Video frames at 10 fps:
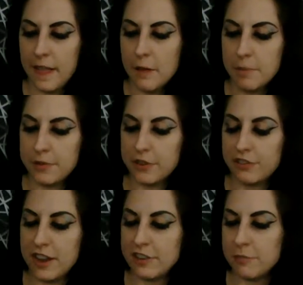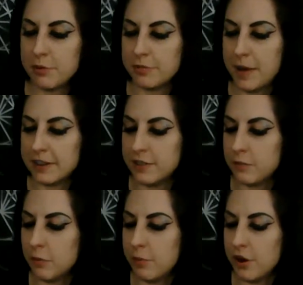but the change of perspective
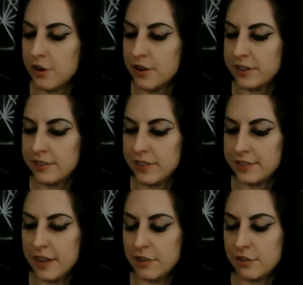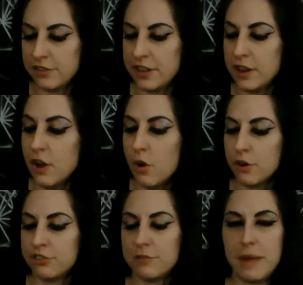will put her into this energy, or
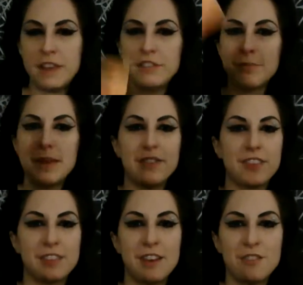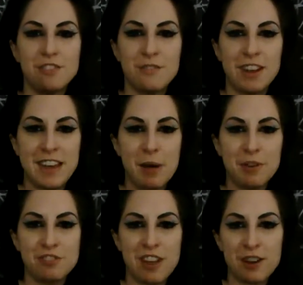she may just be in this energy right now in
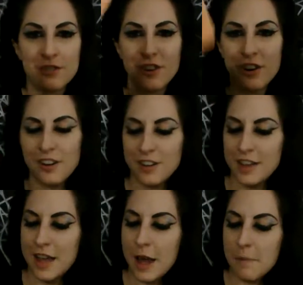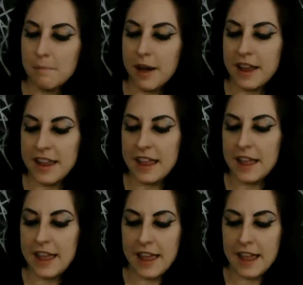general, but
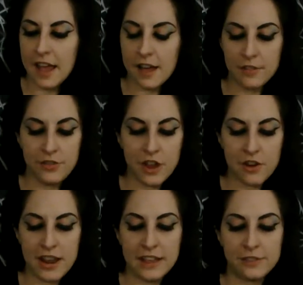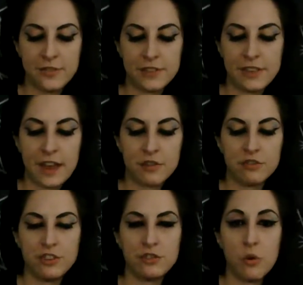there is this
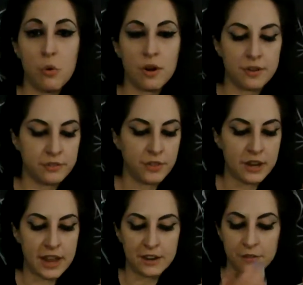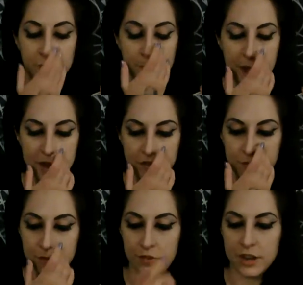energy towards the page of
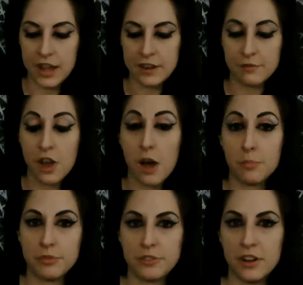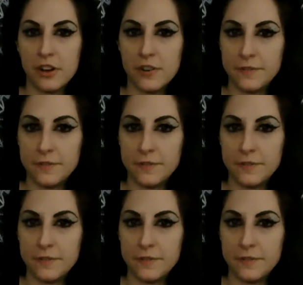the Knight of Cups still